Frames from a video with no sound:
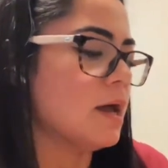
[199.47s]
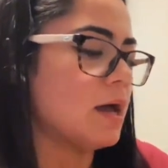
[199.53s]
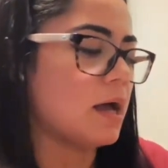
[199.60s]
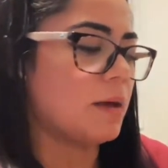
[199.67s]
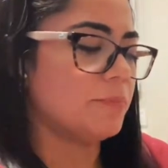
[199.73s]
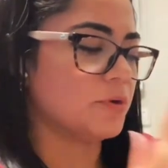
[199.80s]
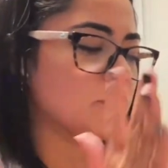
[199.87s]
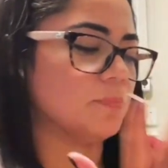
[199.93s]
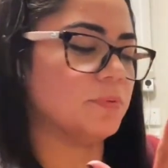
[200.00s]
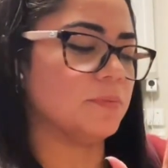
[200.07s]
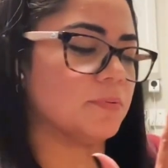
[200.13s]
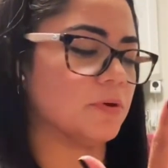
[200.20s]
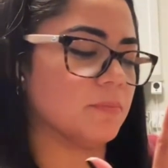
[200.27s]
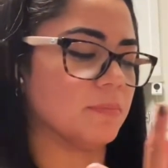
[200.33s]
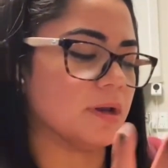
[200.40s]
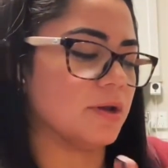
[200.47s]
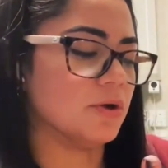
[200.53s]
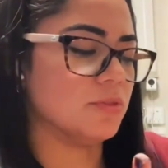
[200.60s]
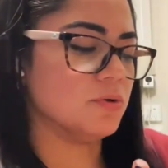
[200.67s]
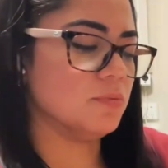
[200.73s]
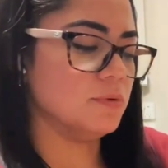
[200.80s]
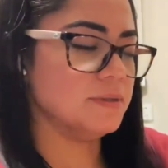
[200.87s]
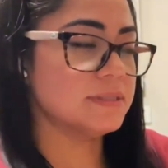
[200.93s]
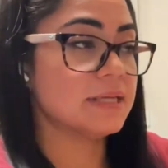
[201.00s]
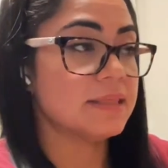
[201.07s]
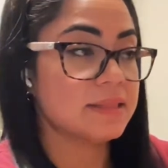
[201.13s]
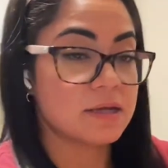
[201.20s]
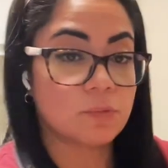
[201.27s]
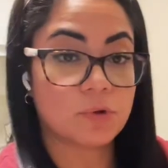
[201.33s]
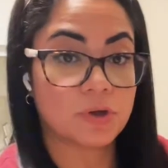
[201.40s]
I'm gonna prepare my other ones and
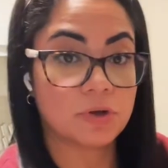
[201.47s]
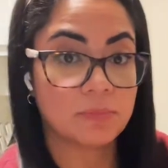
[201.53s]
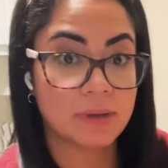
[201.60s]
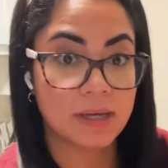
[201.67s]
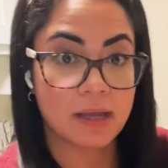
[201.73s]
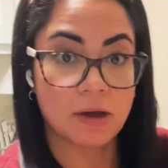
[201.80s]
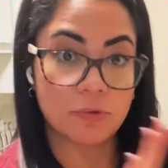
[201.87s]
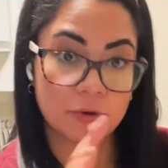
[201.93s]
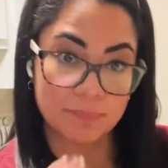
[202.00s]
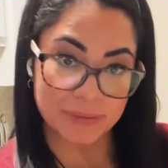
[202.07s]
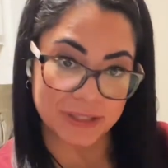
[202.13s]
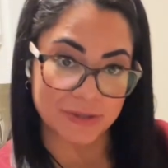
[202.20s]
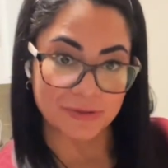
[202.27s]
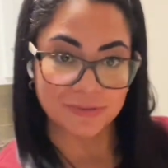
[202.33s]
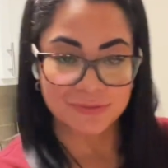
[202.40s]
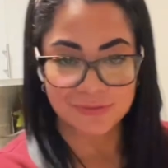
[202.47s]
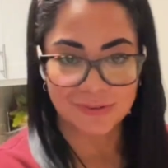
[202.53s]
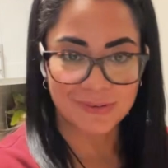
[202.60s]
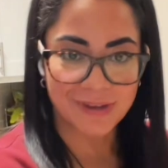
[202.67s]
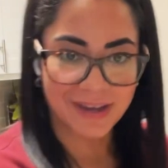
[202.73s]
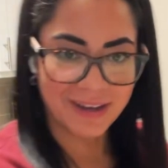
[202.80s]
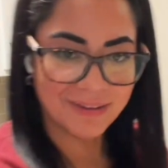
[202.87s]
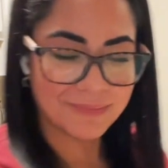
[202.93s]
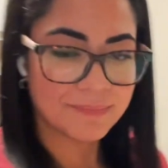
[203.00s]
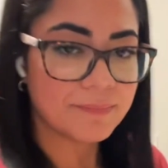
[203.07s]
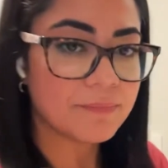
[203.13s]
then we're gonna make our pico, okay?